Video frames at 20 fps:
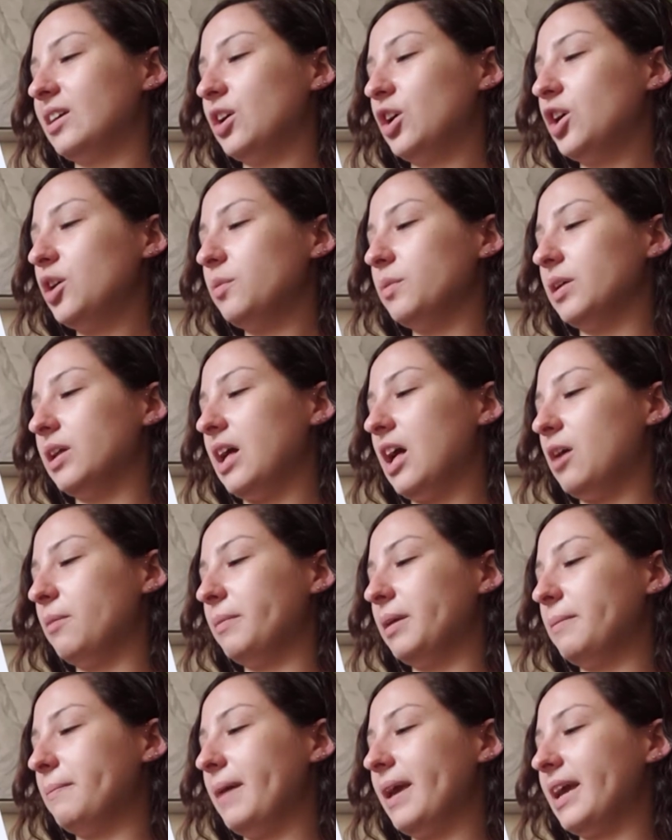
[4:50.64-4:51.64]
Who will help
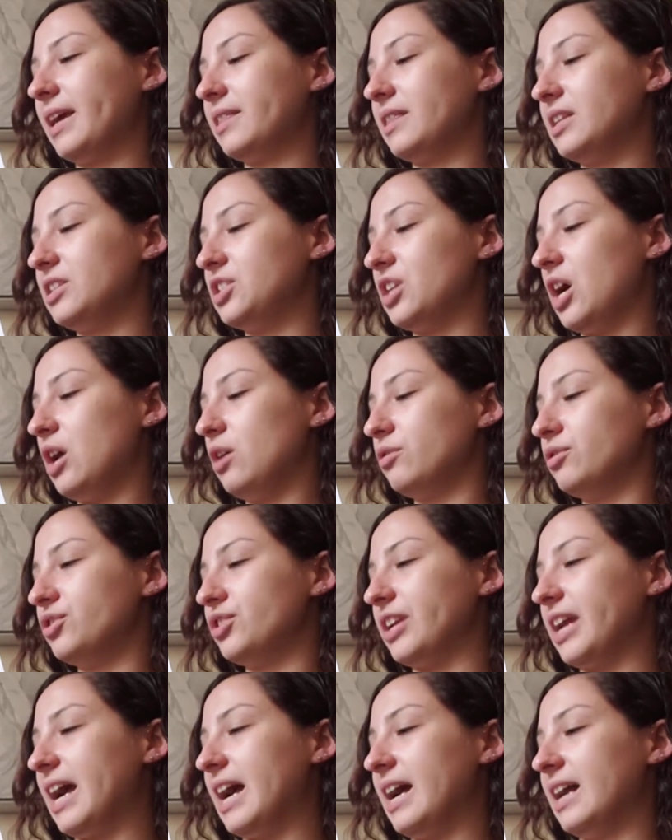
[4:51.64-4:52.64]
me make the dough?
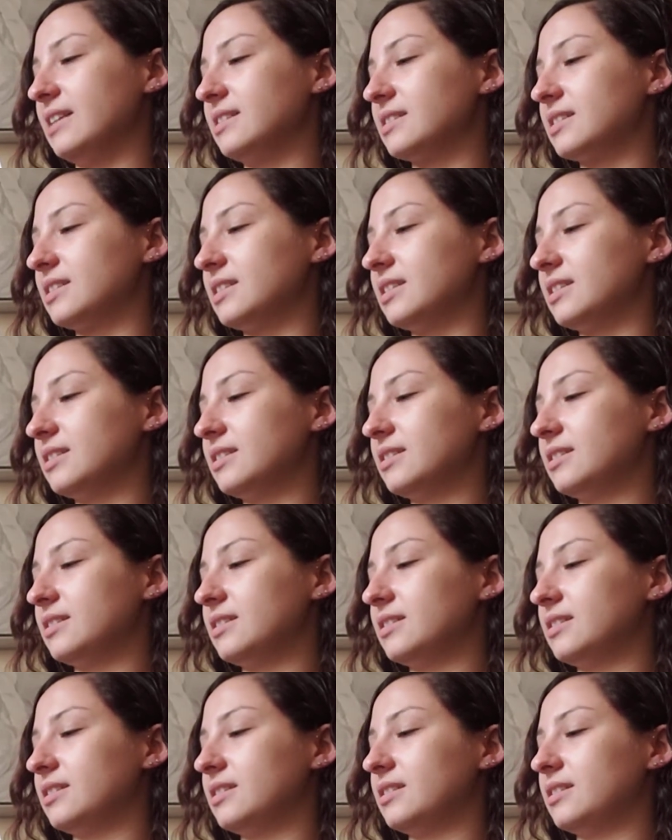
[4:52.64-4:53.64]
she asked.
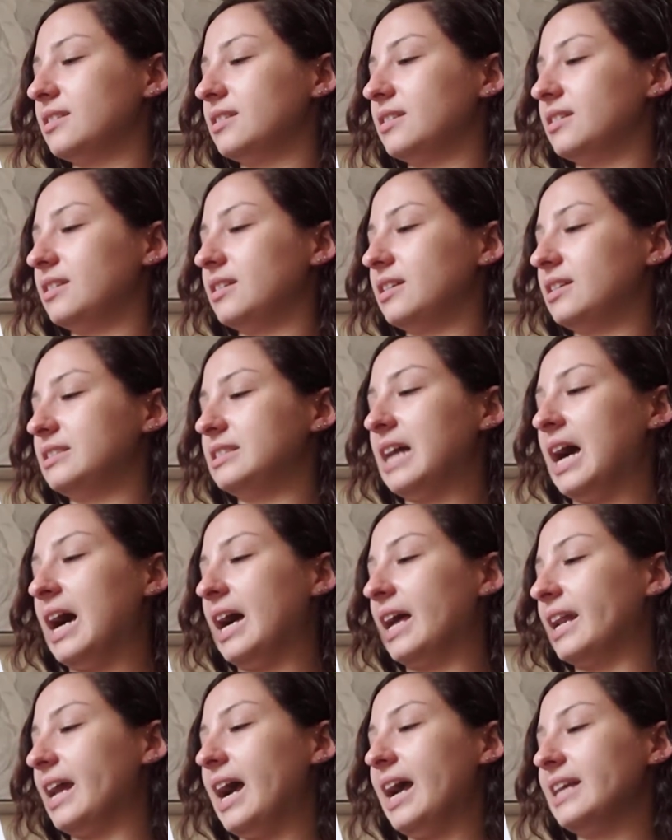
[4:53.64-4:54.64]

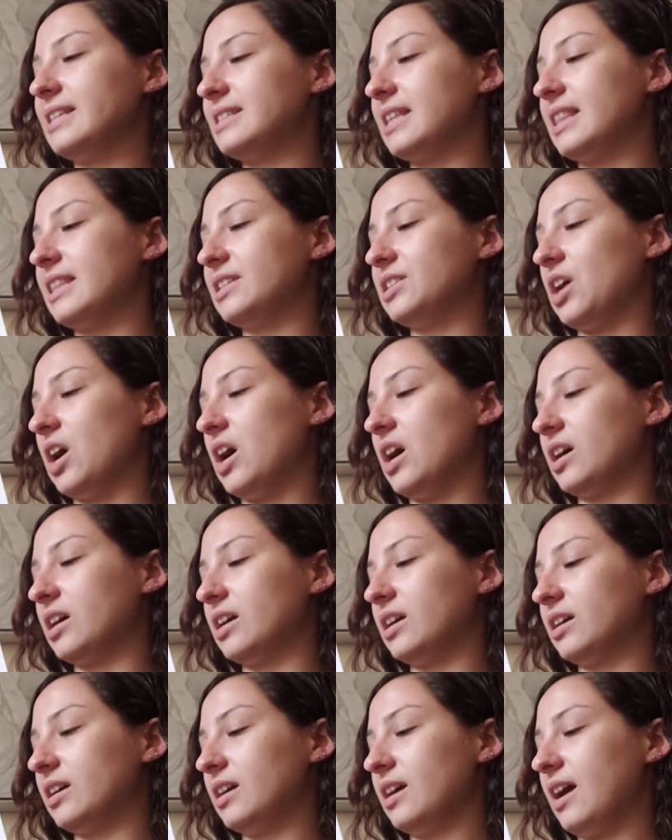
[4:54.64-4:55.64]
Not I, said the dog.
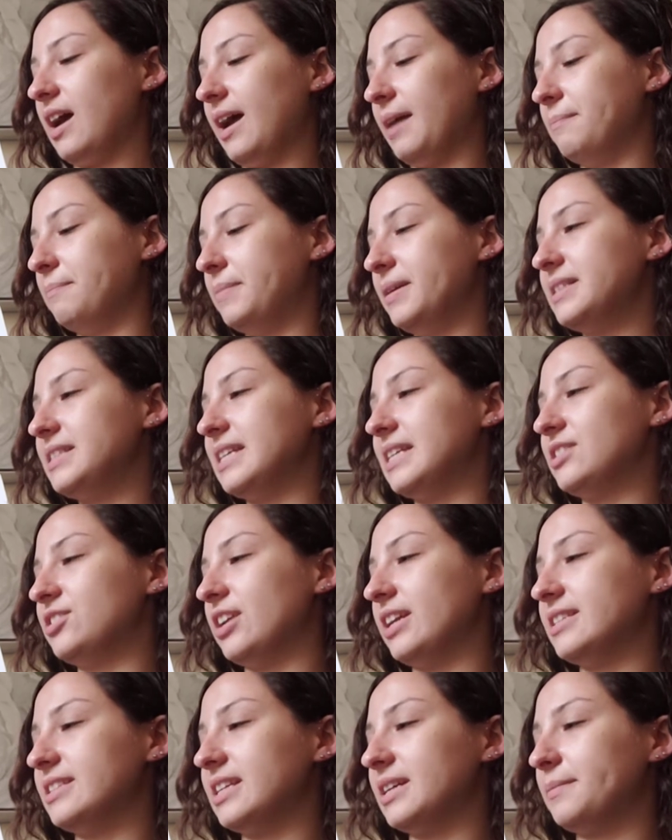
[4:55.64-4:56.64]
I'm busy
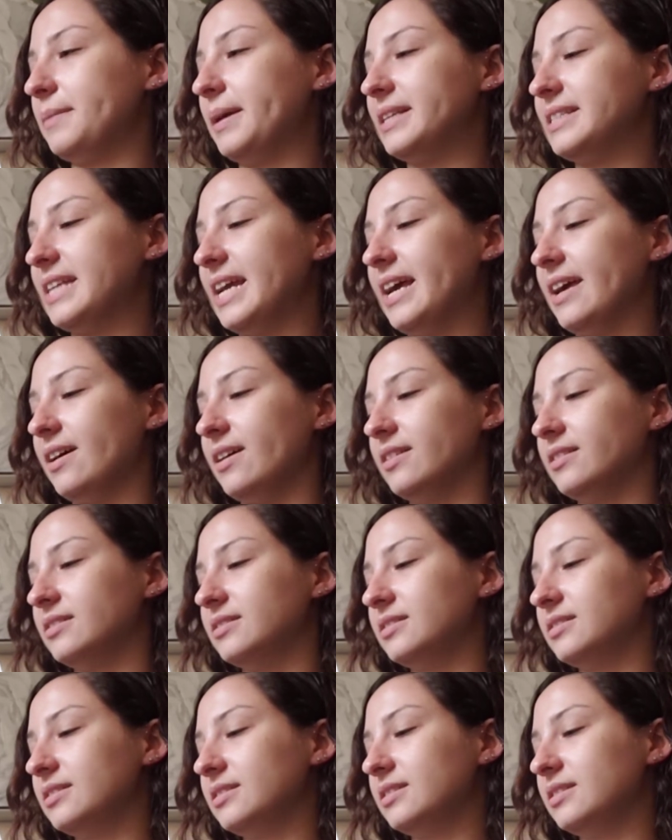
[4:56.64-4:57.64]
chasing my tail.
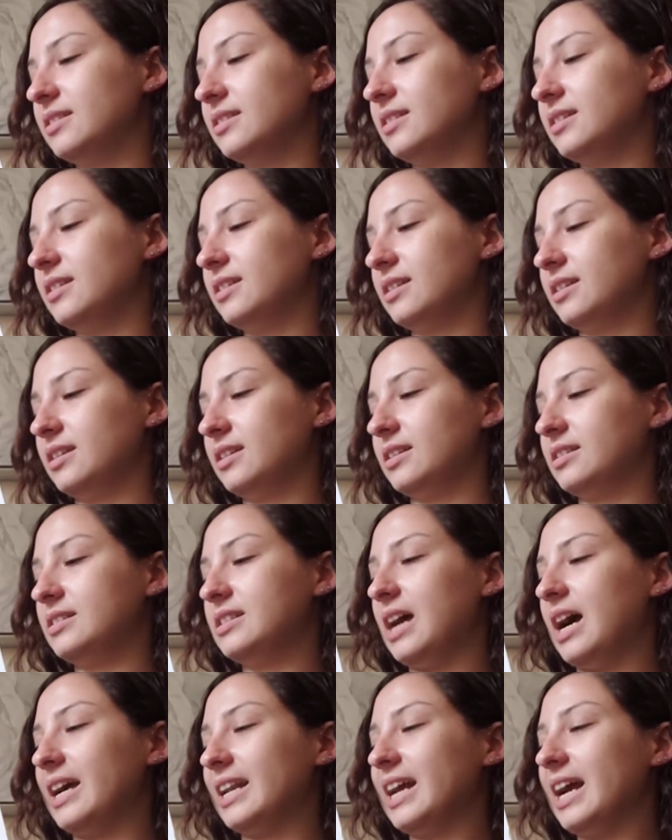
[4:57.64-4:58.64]

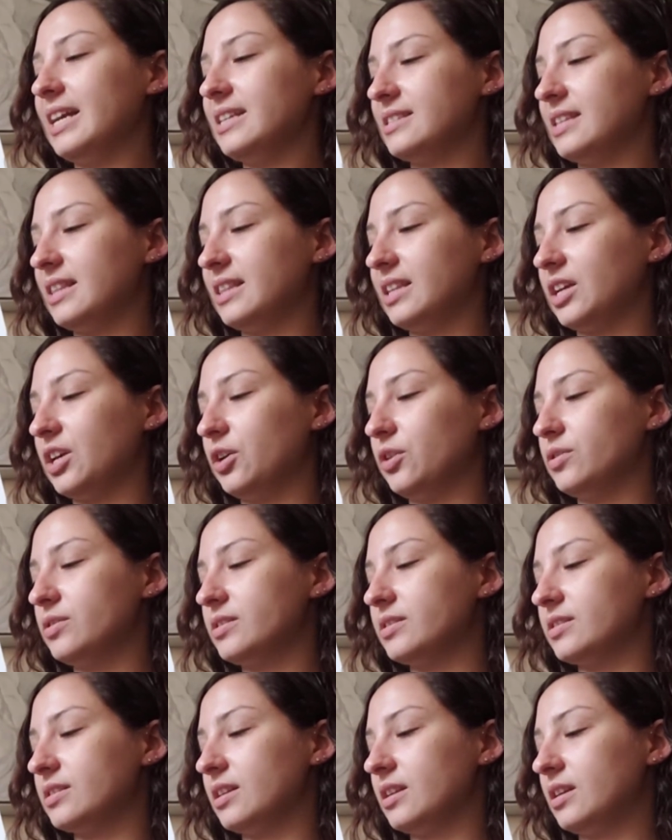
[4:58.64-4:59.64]
Not I, said the
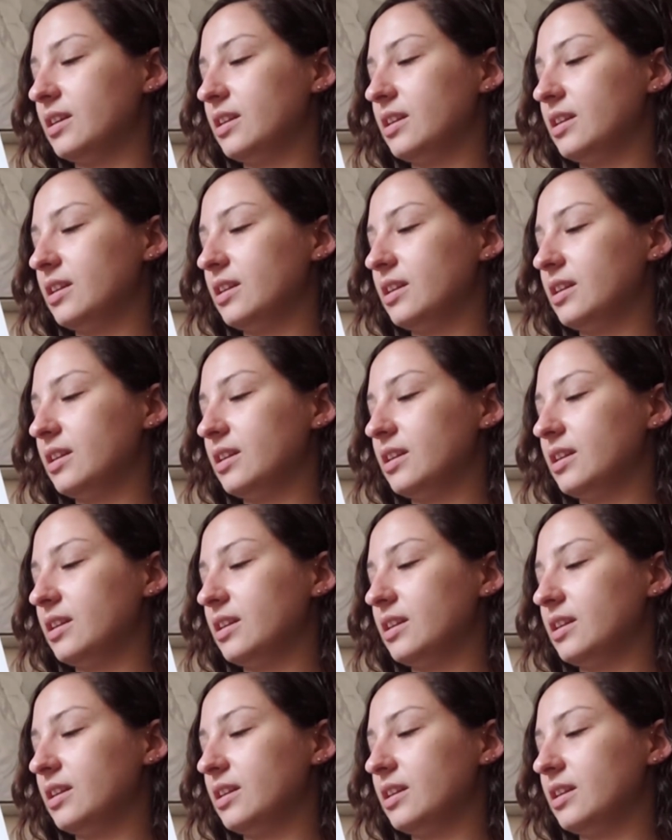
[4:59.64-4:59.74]
goose.